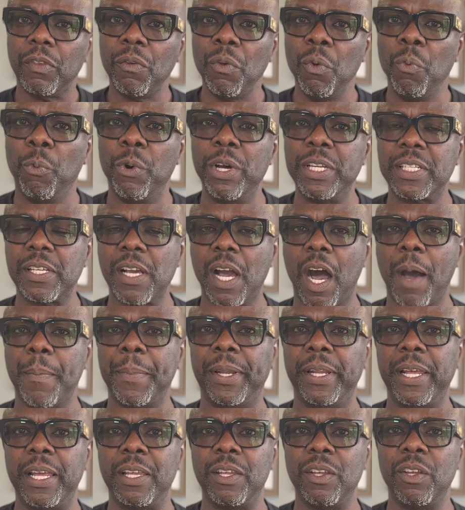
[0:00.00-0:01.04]
what's
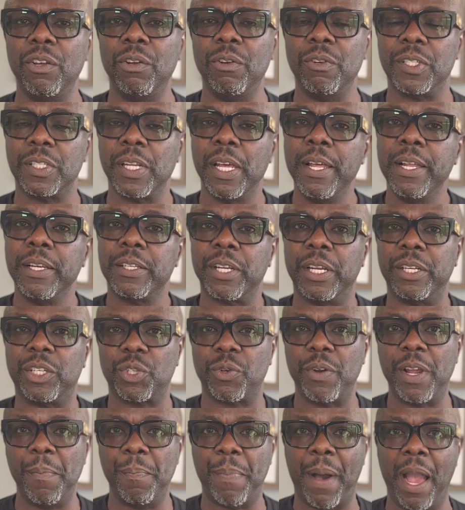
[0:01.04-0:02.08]
commonly used to
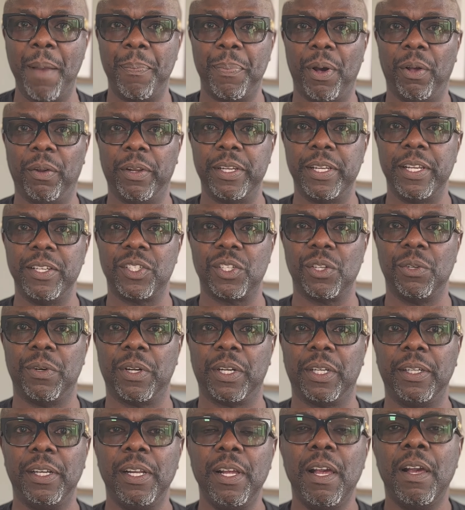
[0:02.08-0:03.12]
treat bipolar
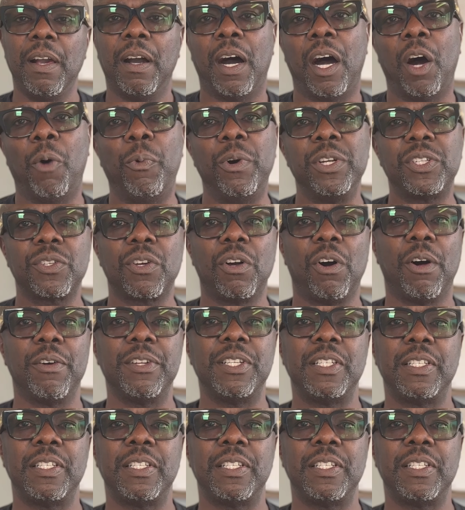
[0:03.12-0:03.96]
disorder are what's called